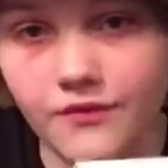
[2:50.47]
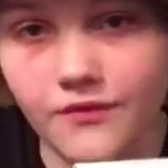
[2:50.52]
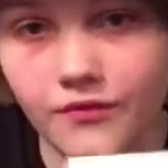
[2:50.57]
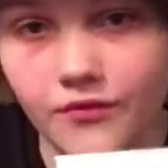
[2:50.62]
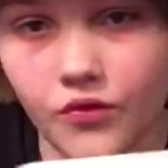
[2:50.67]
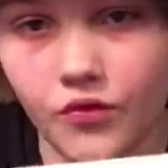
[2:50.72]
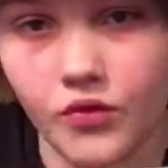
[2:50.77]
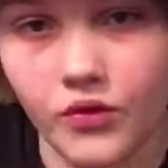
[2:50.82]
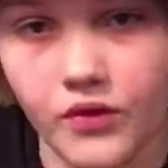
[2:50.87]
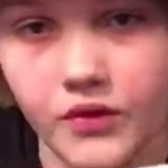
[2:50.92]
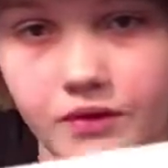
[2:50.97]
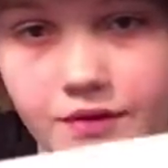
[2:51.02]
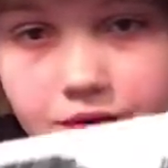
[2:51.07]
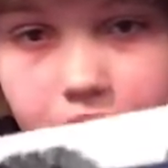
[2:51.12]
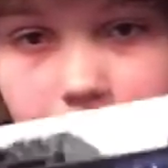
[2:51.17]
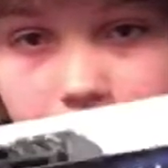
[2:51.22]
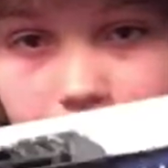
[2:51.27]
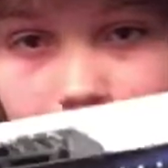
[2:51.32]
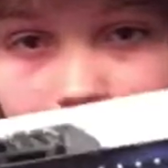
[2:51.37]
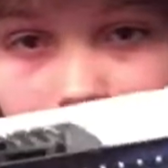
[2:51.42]
for
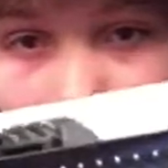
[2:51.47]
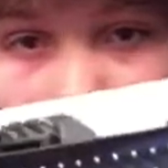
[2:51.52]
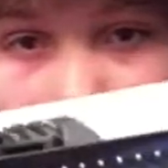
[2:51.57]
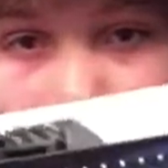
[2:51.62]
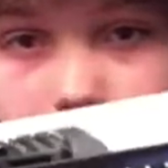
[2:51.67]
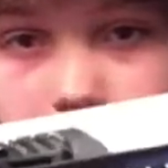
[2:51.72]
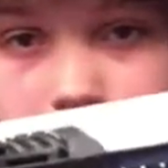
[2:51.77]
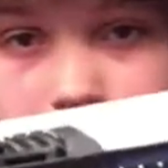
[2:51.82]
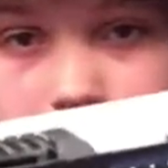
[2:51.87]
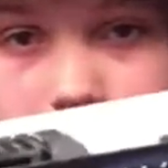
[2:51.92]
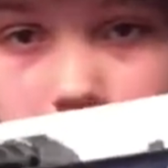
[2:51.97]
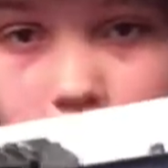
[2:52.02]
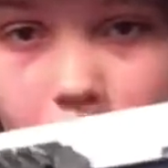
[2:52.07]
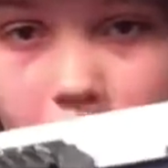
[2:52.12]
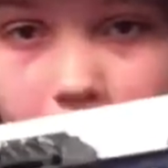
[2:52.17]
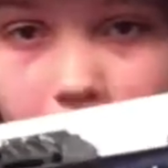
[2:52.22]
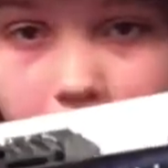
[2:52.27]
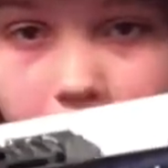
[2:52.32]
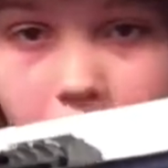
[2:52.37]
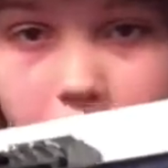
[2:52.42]
the
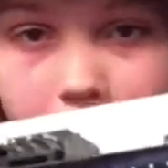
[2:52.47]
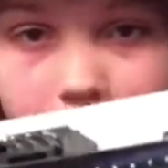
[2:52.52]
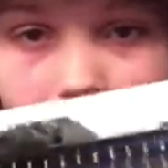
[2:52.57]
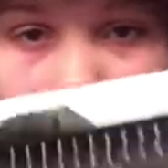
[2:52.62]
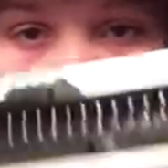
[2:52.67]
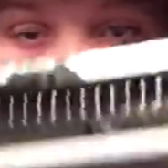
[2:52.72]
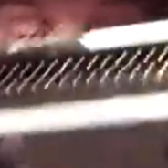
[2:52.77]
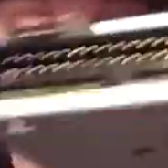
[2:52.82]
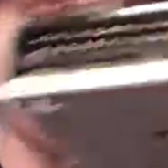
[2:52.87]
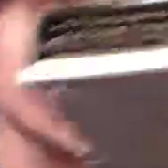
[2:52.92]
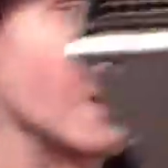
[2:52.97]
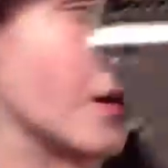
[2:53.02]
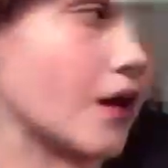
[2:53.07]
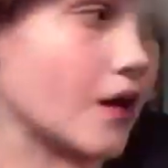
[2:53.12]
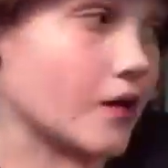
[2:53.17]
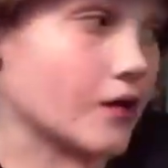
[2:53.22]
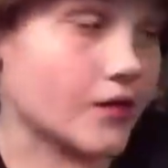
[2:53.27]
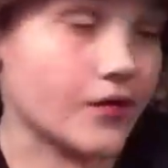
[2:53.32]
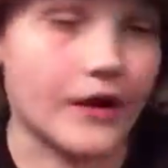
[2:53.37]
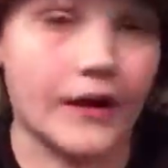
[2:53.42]
wire.
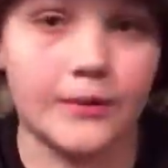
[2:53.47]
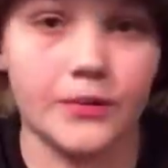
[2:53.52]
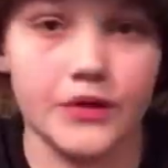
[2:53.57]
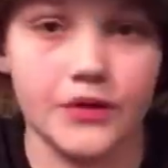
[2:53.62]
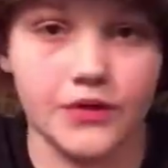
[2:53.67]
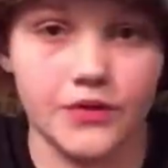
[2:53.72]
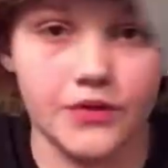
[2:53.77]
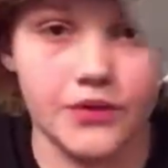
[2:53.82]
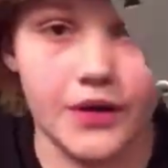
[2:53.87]
I'll grab all the